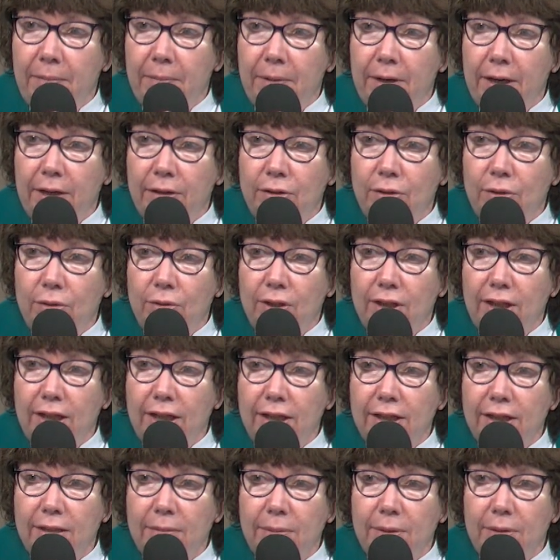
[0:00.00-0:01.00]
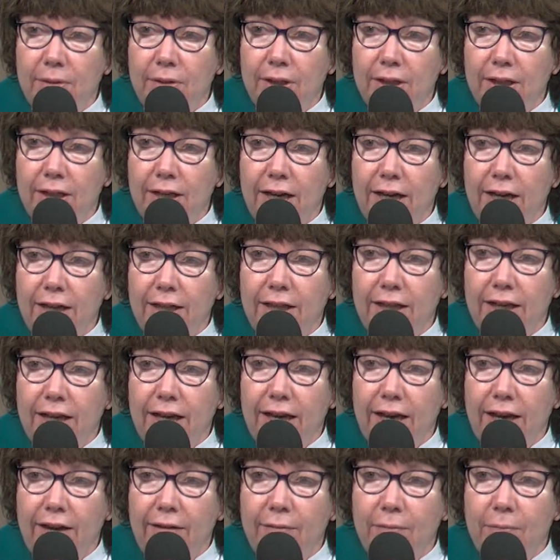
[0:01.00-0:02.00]
But I told the kids up here, didn't I, that
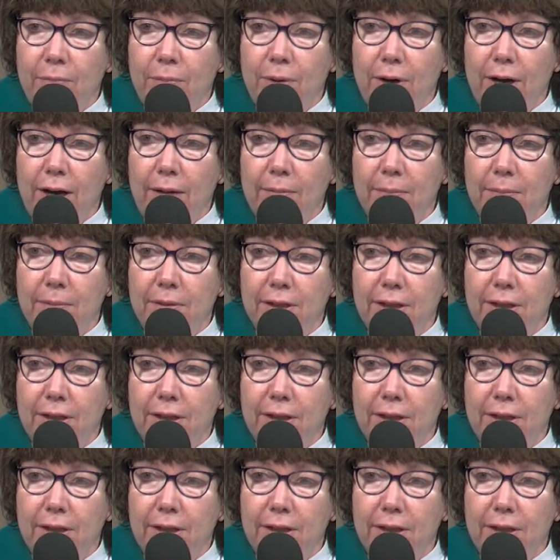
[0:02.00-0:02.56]
I have a problem.